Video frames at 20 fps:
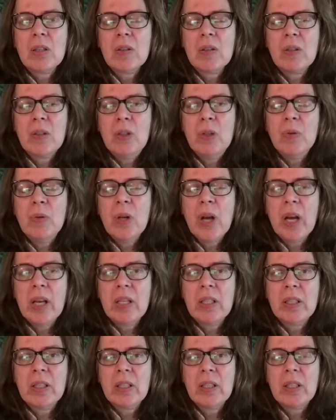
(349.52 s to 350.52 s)

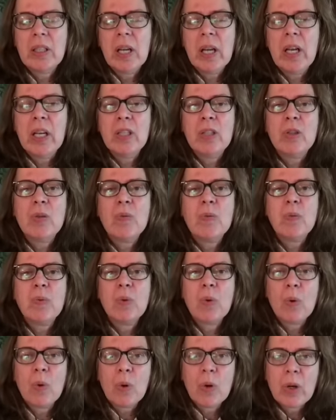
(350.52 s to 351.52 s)
United States,
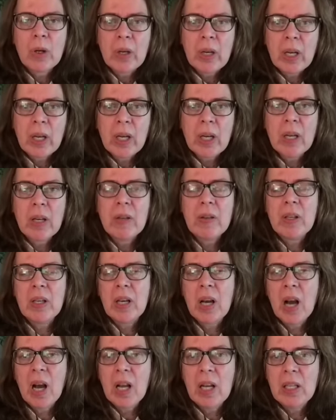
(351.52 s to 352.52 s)
Florida,
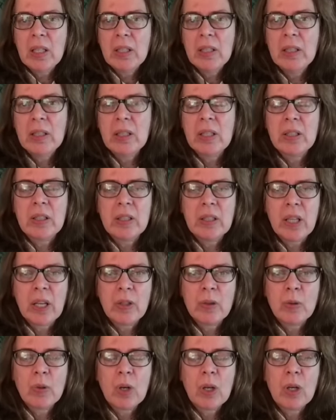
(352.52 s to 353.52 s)
the islands,
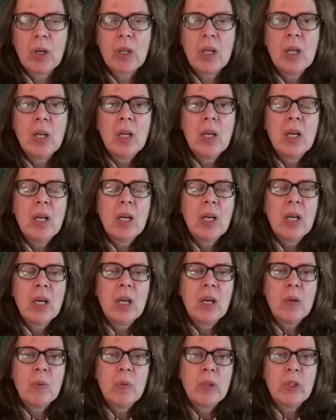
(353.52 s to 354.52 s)
etc.,
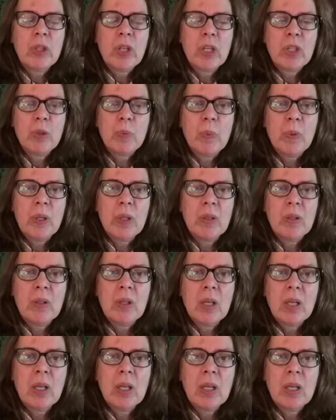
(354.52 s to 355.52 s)
which has been
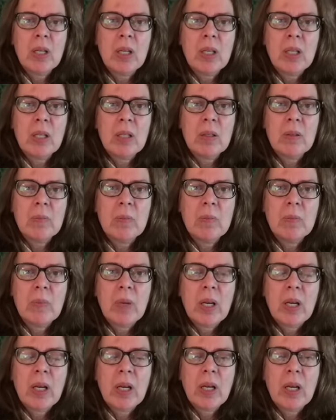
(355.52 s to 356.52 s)

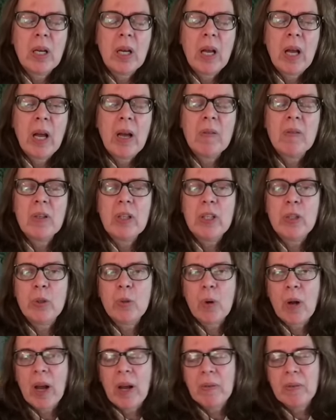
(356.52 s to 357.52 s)
heavily
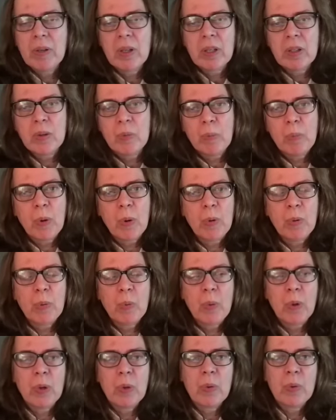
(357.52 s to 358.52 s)
trafficked,
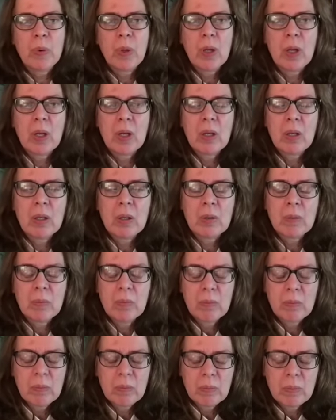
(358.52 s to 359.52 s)
both with out
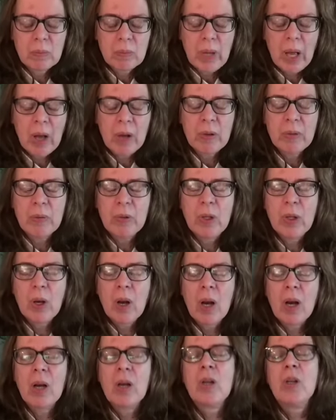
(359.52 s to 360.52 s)
of
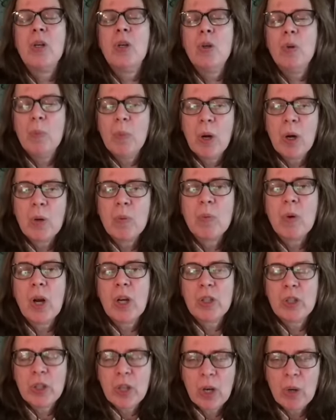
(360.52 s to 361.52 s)
Cuba,
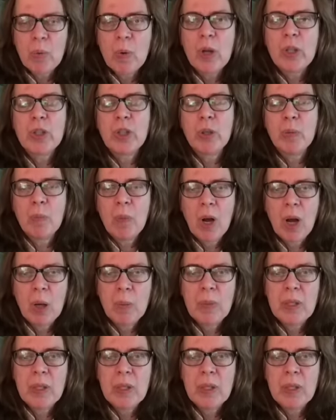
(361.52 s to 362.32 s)
Russia, Russian mob,